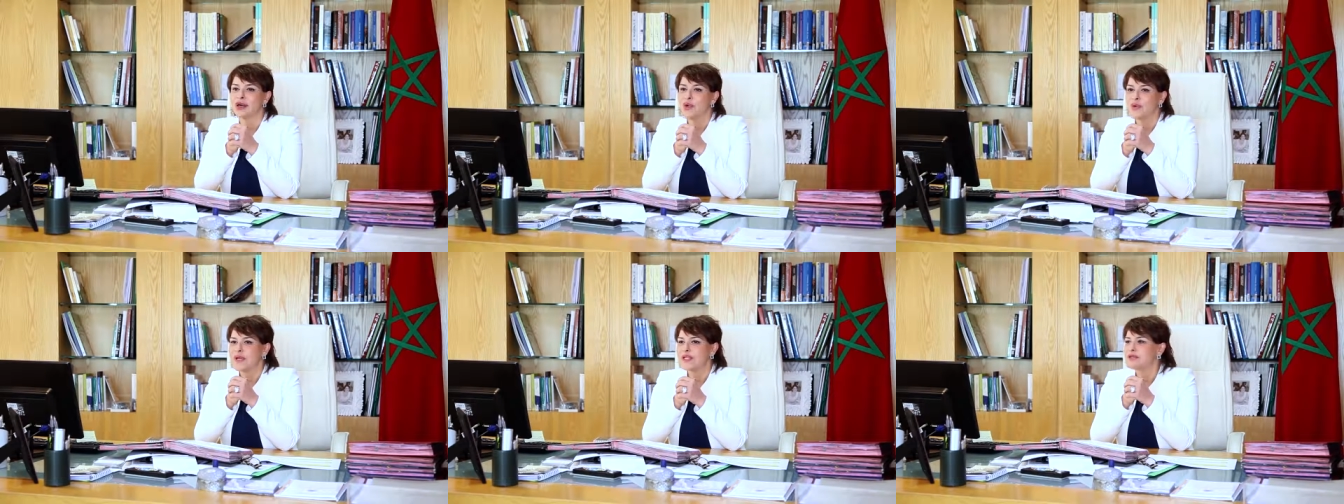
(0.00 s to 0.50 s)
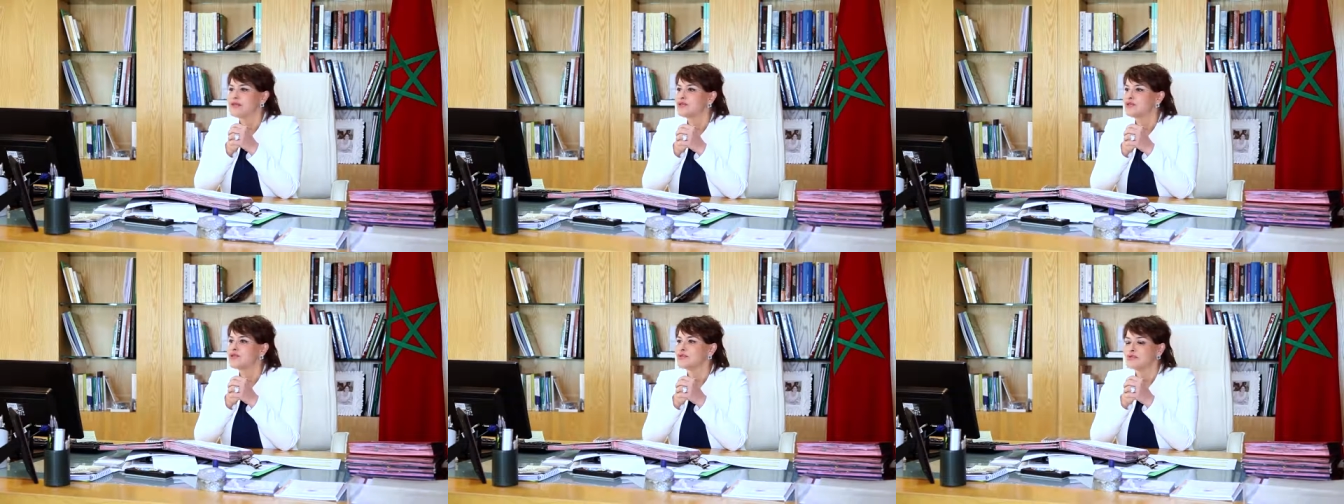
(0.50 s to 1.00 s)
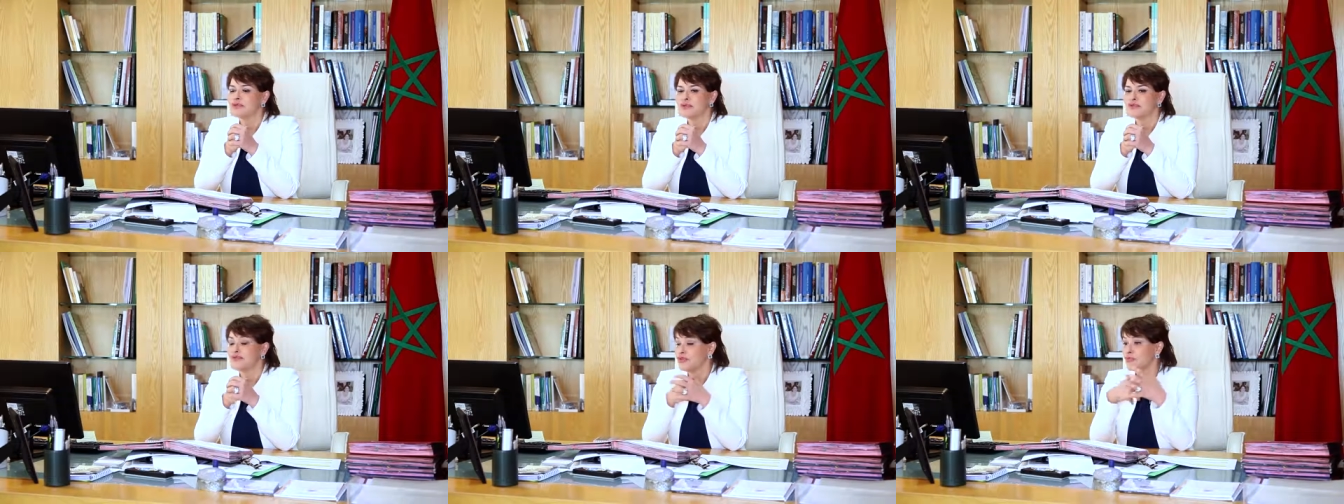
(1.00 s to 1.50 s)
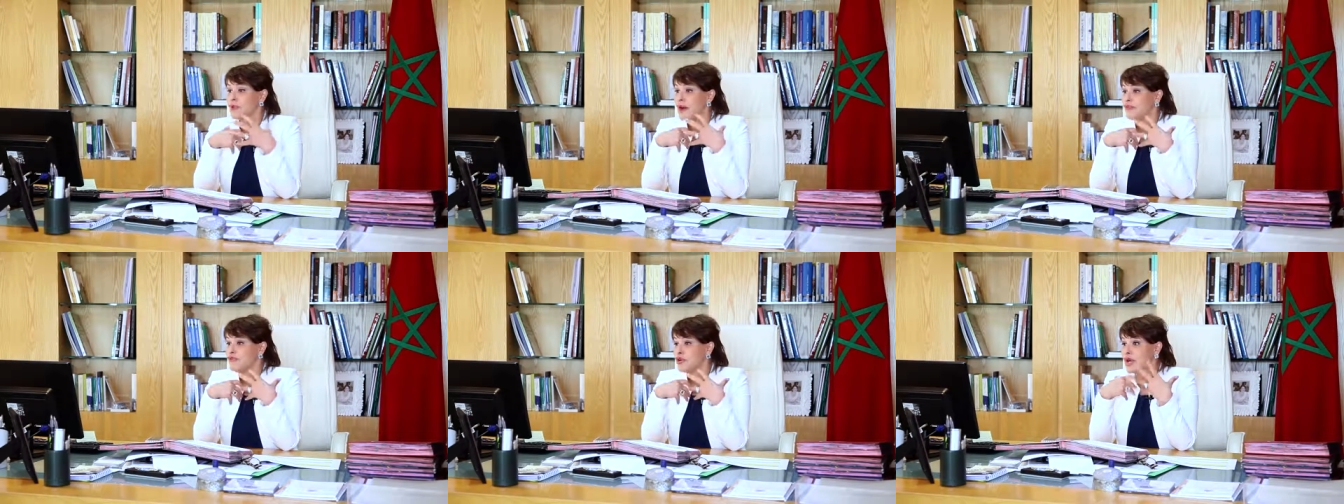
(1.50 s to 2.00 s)
with to
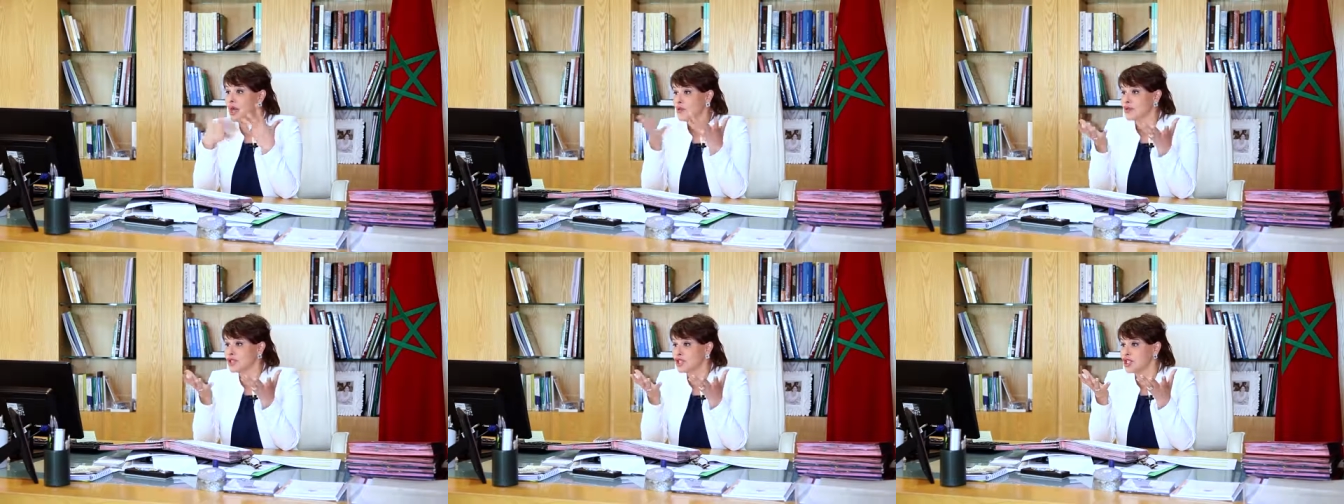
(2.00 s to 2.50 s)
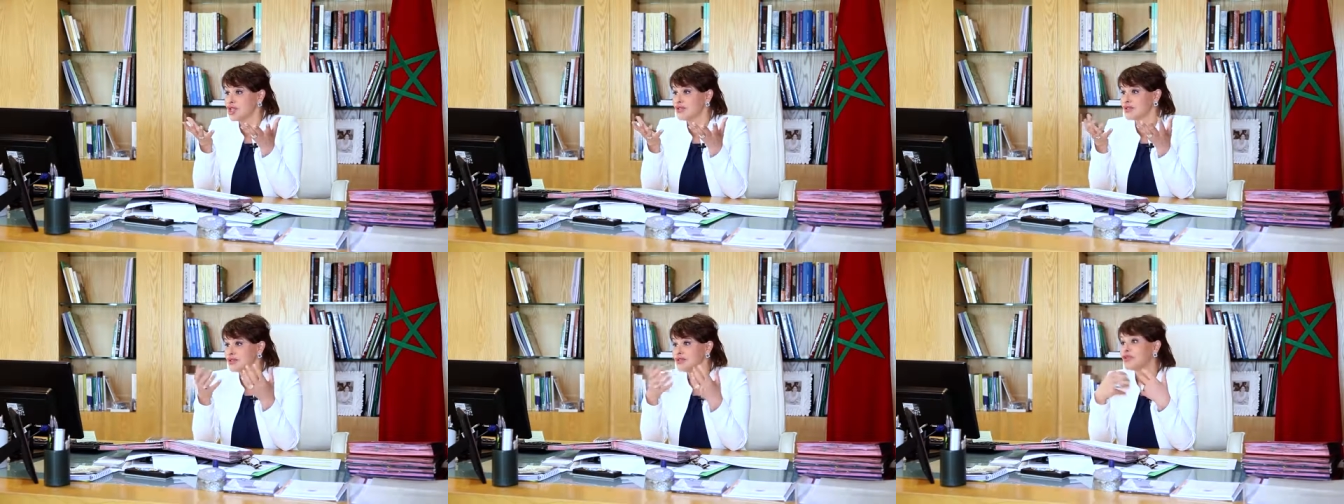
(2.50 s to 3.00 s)
for our children,